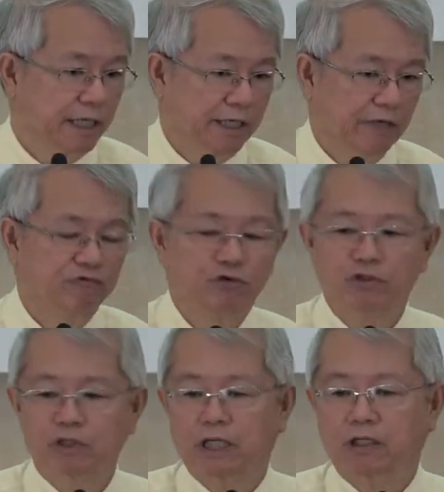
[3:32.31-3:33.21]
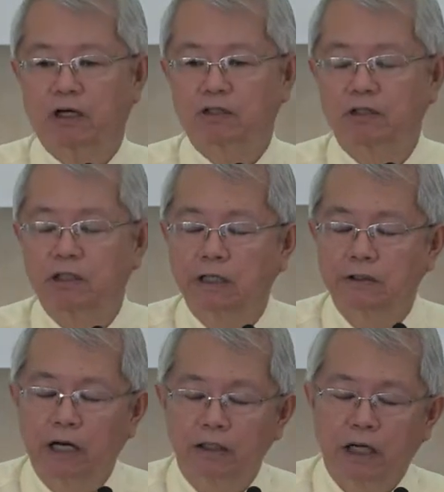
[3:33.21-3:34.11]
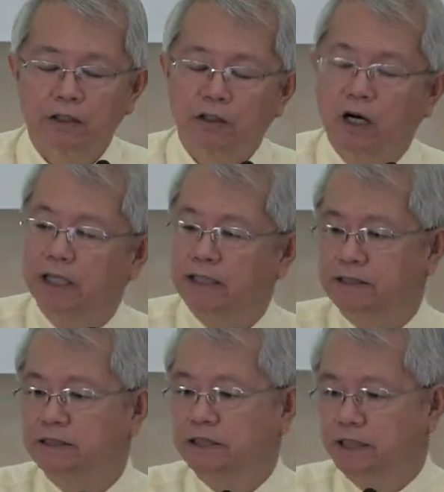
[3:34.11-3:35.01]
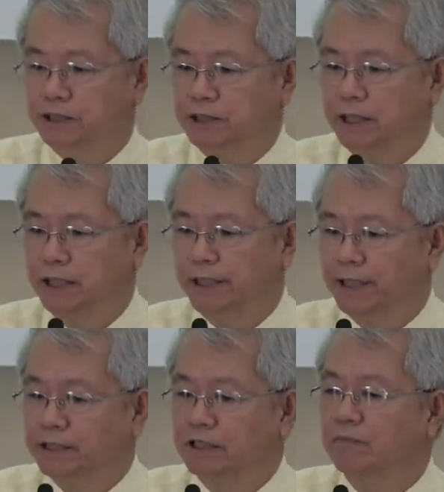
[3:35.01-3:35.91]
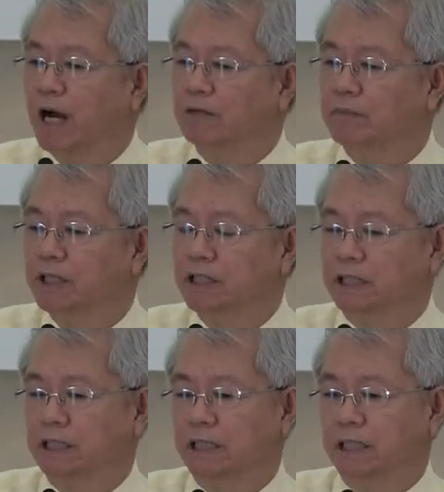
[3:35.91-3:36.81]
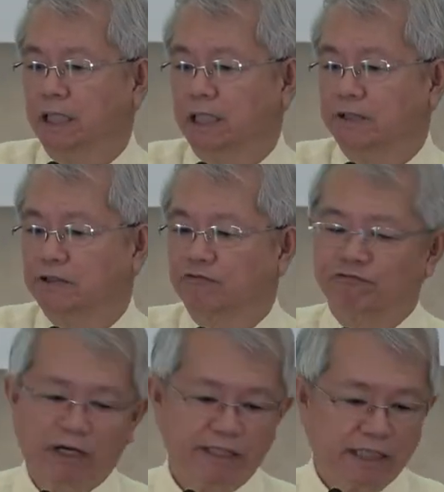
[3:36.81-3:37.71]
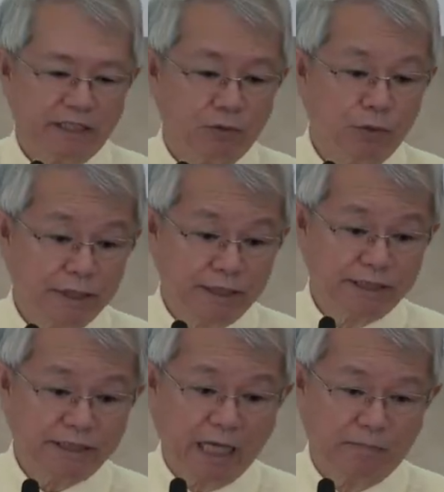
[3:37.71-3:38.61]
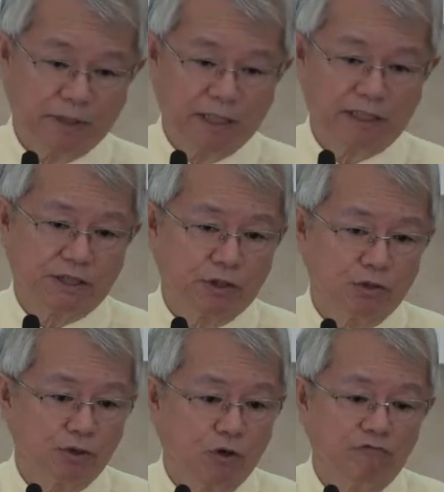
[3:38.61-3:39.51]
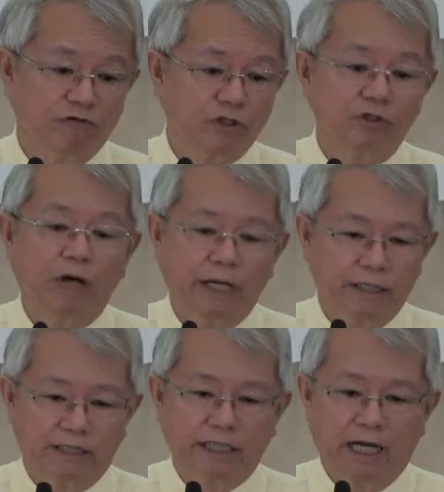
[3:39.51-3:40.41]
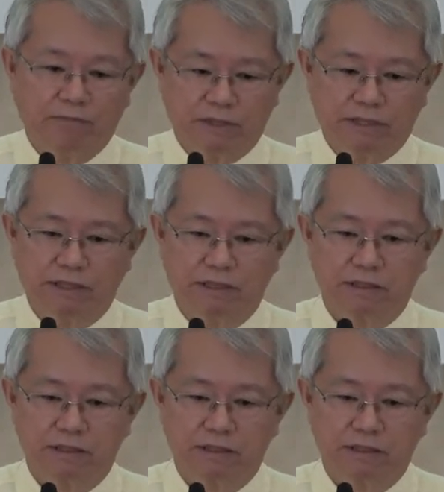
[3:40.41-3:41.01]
If you do a concordance search in the Bible, you'll find that the word disciple is used over 200 times.